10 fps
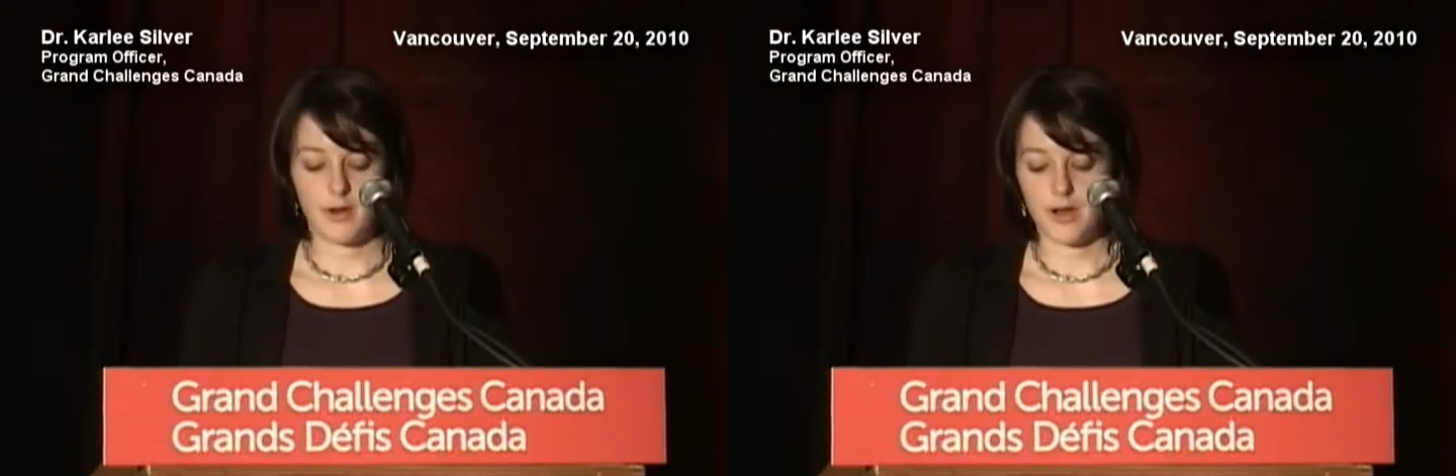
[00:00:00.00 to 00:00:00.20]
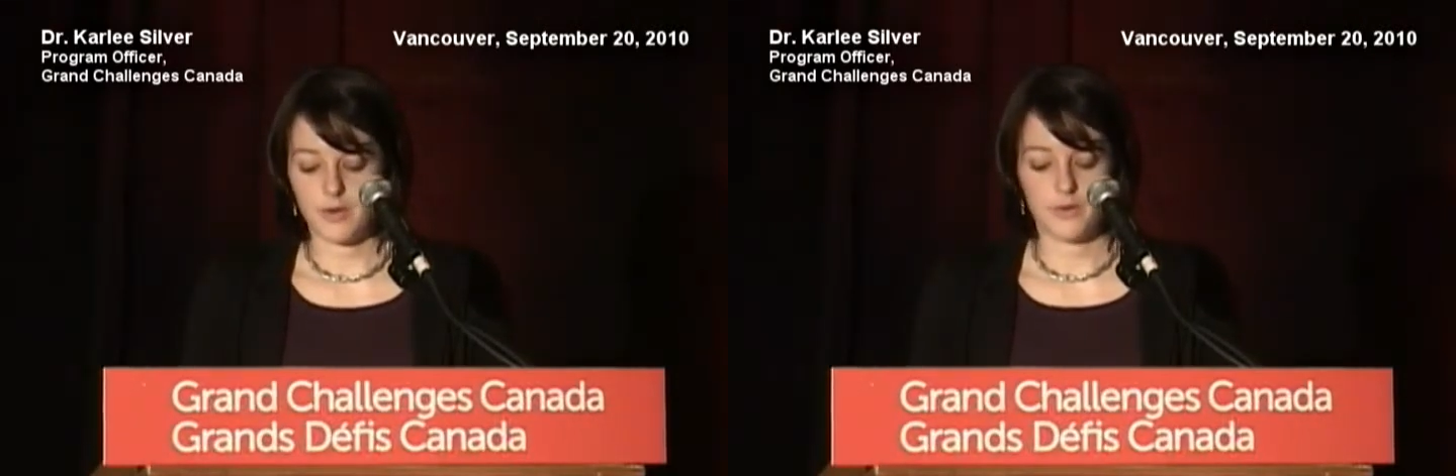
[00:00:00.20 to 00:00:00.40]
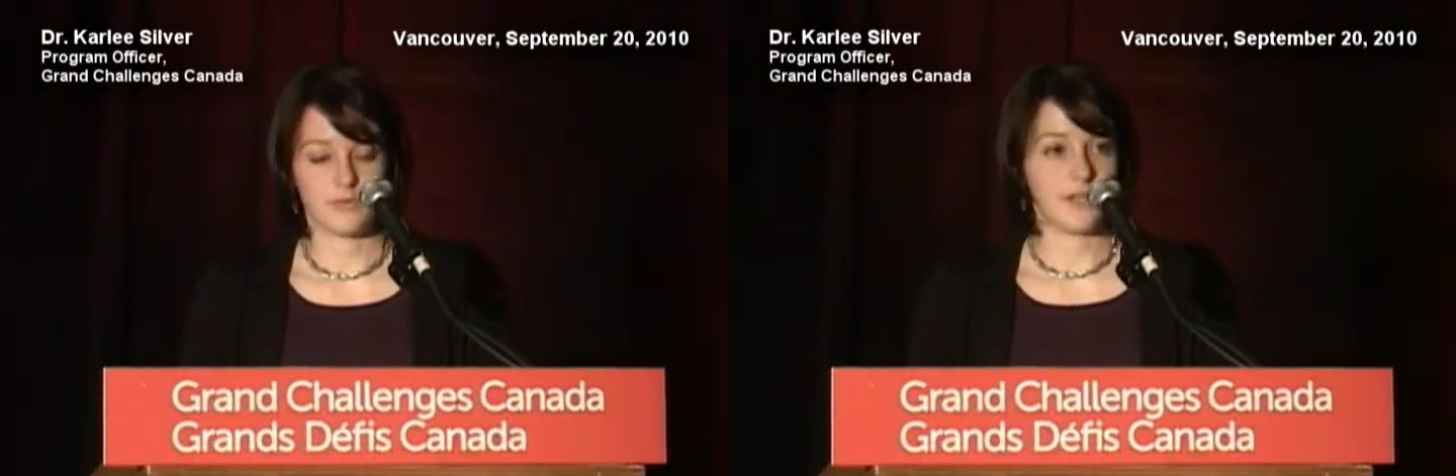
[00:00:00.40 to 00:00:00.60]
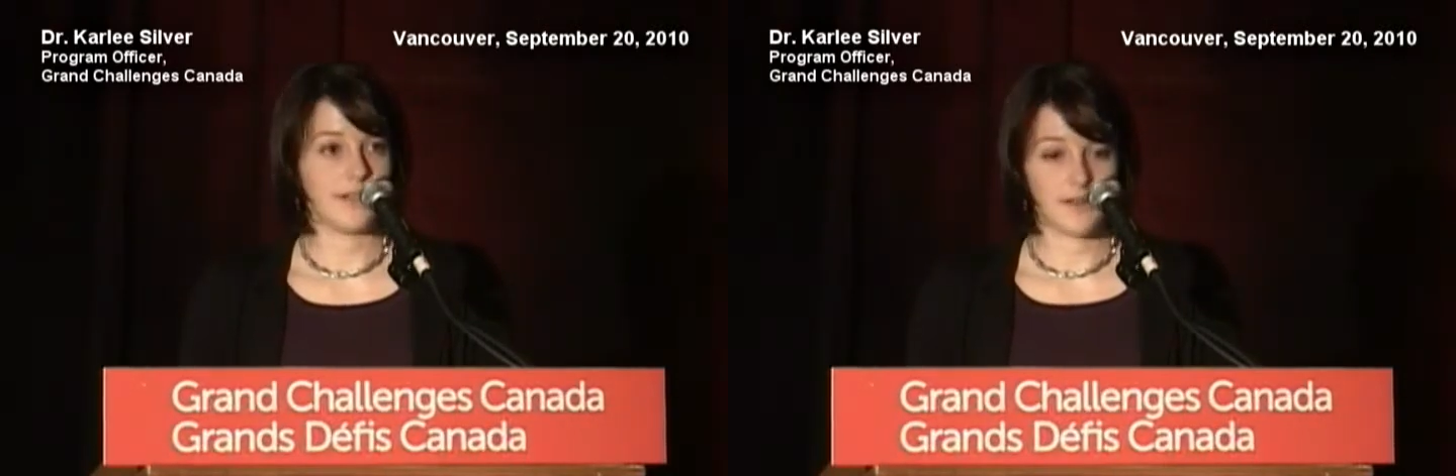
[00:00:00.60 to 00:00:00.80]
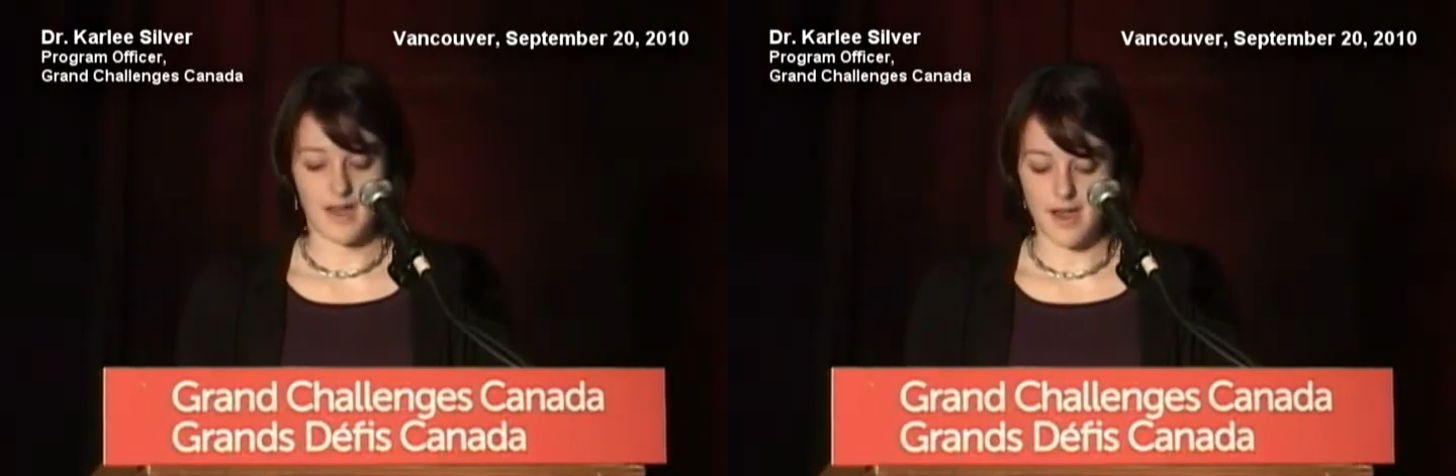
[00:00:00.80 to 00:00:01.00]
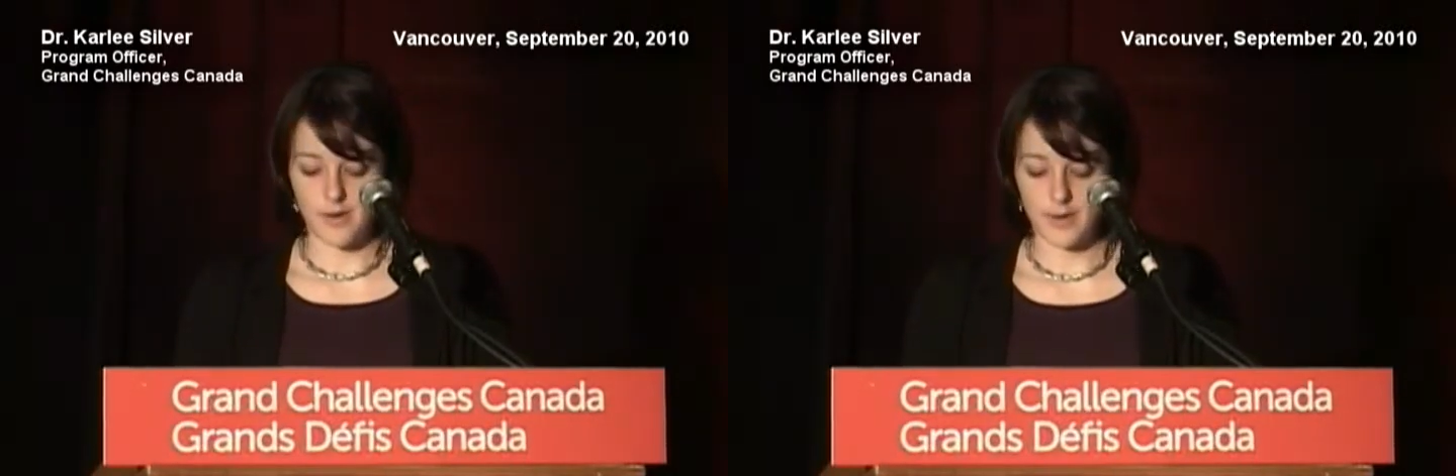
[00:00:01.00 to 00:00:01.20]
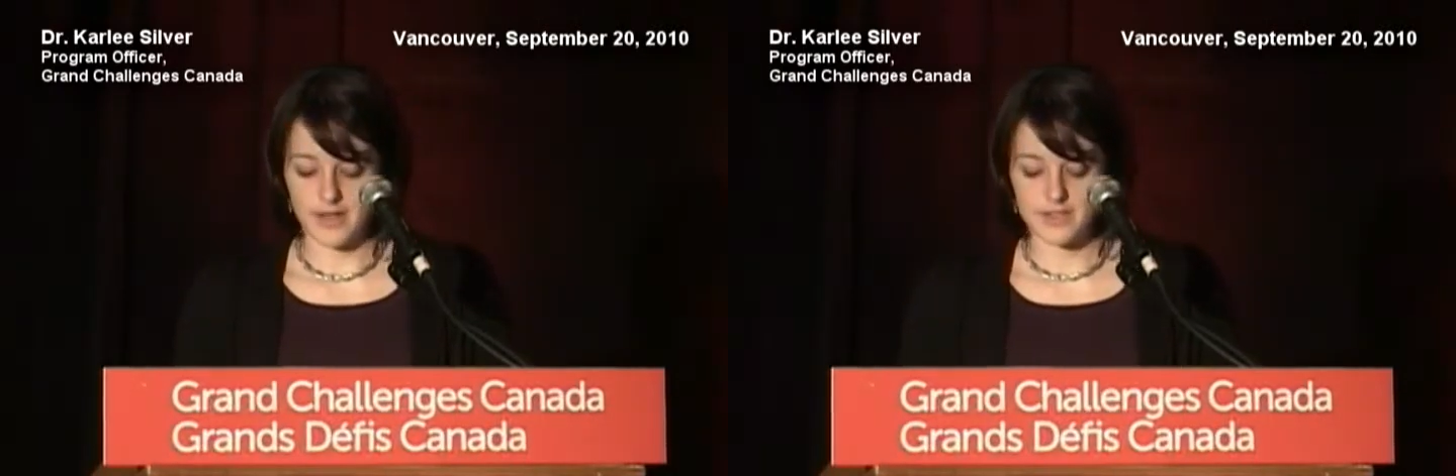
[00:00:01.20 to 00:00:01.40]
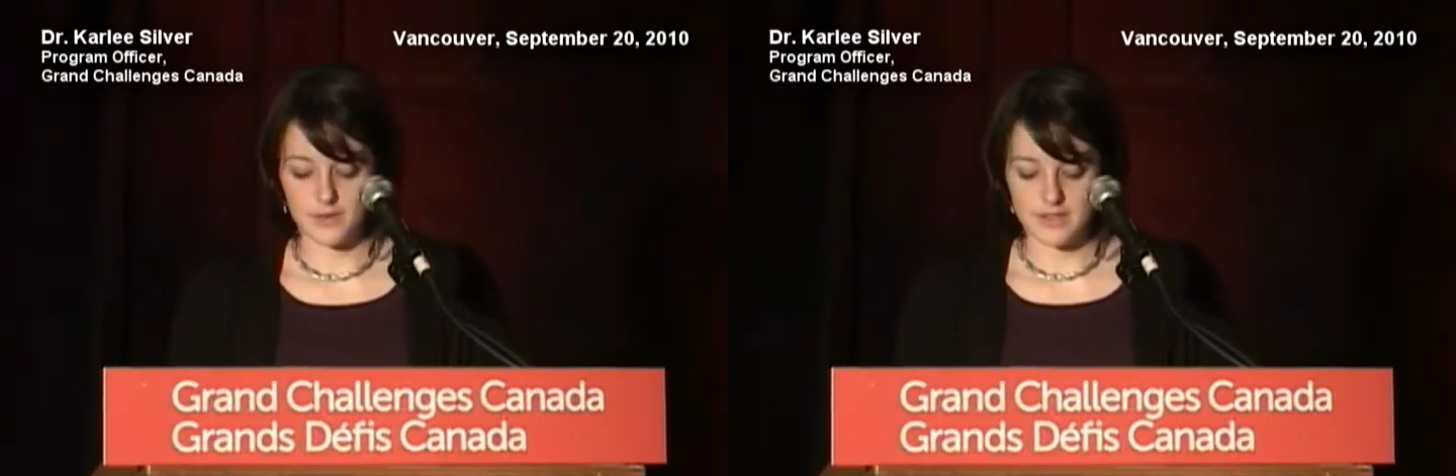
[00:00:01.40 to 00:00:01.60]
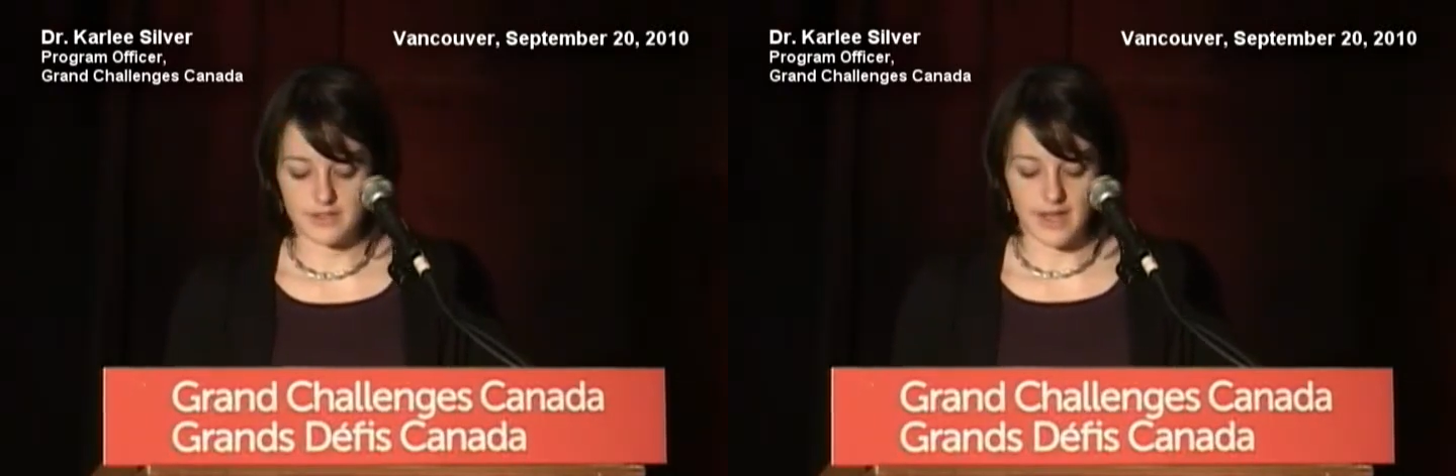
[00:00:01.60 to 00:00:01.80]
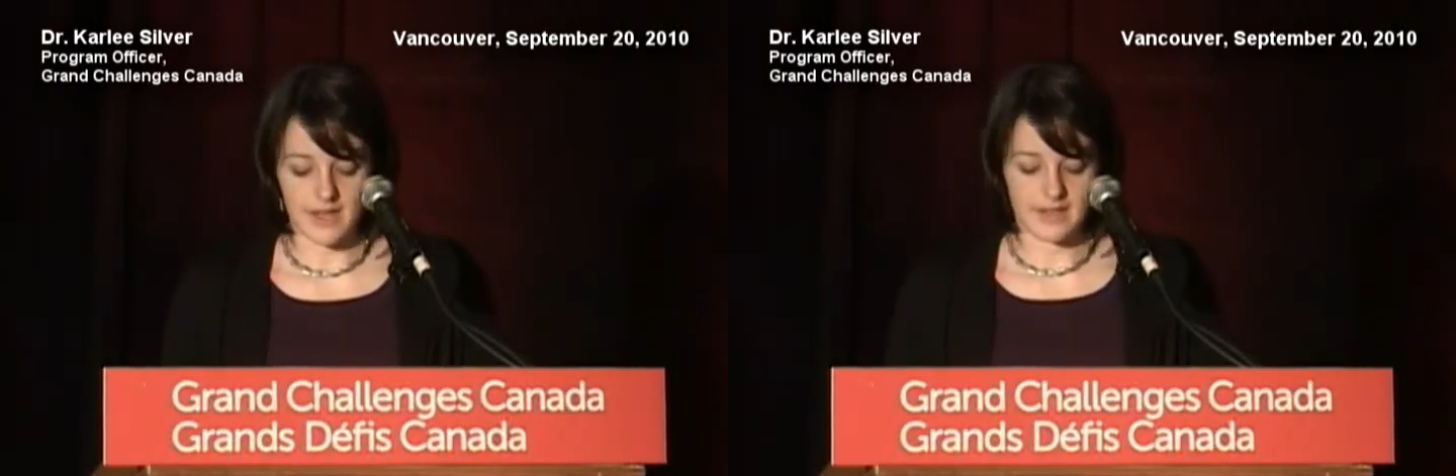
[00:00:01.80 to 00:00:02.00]
pothole-ridden highway towards
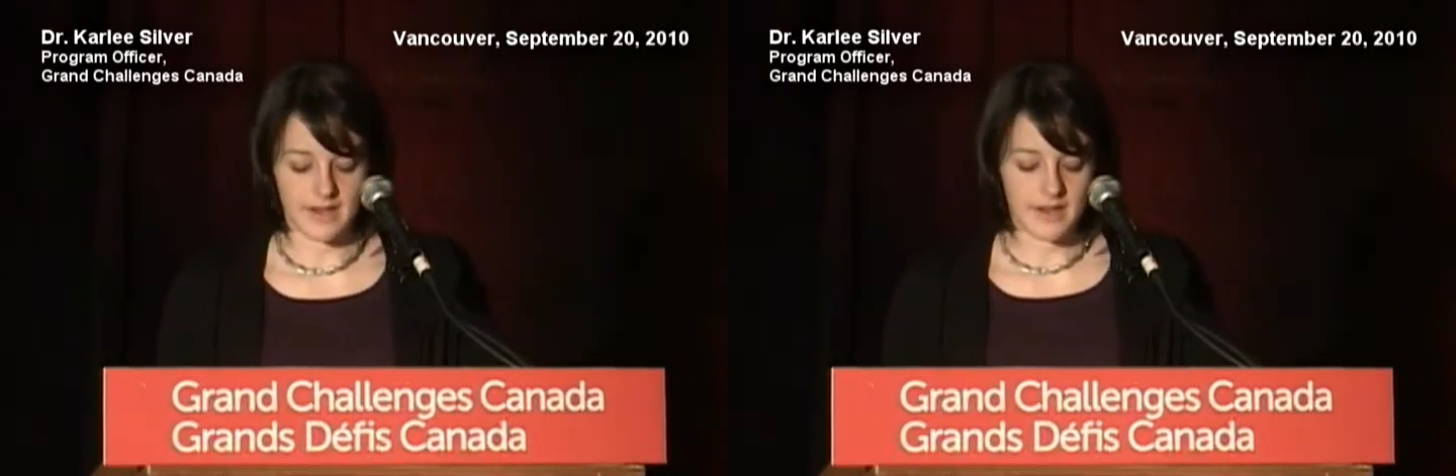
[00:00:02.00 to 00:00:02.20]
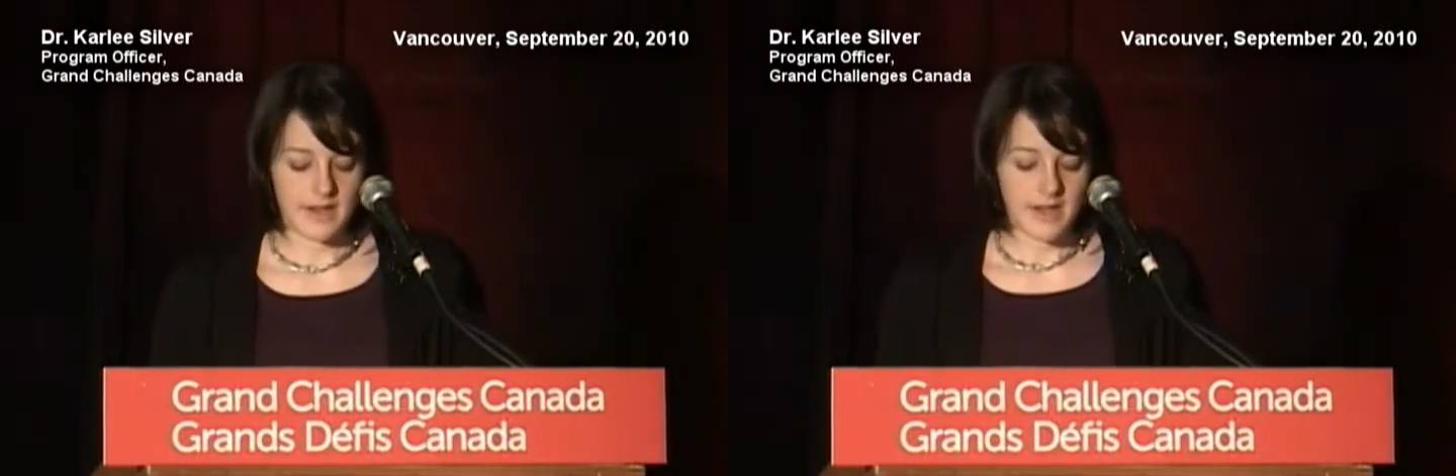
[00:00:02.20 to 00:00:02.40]
Uganda.